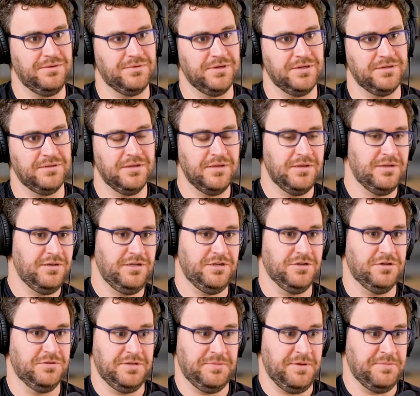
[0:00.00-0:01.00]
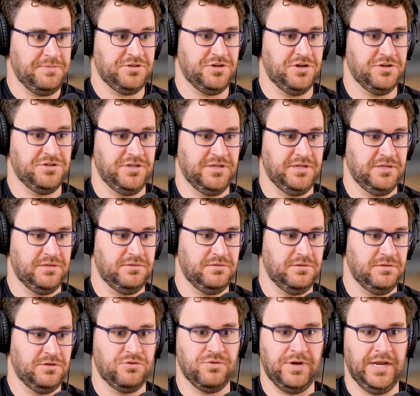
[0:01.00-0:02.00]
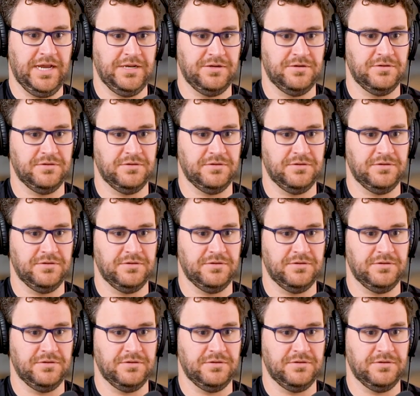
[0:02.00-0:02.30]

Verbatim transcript: Where, you know, they might be charging a grand or